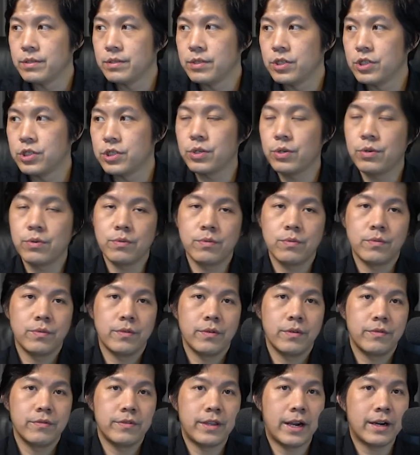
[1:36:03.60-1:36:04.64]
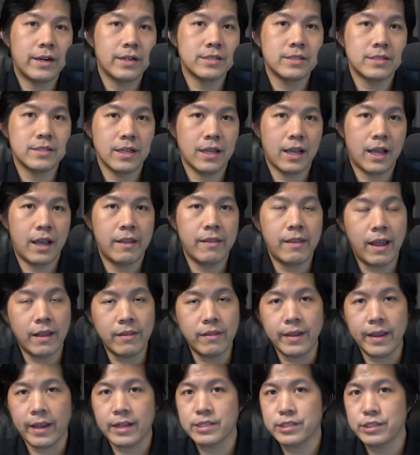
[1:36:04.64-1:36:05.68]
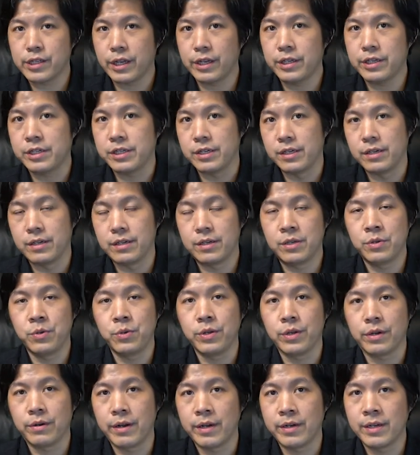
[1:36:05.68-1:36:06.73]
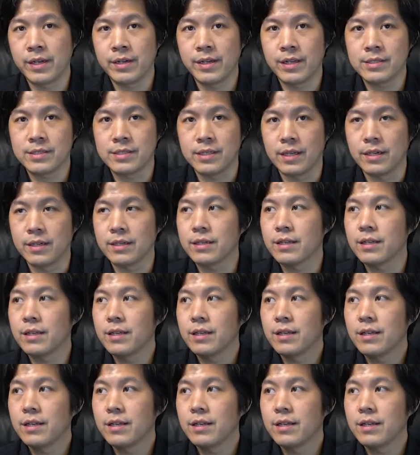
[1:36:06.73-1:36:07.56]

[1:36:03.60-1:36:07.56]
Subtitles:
So there's another extension to the gradient descent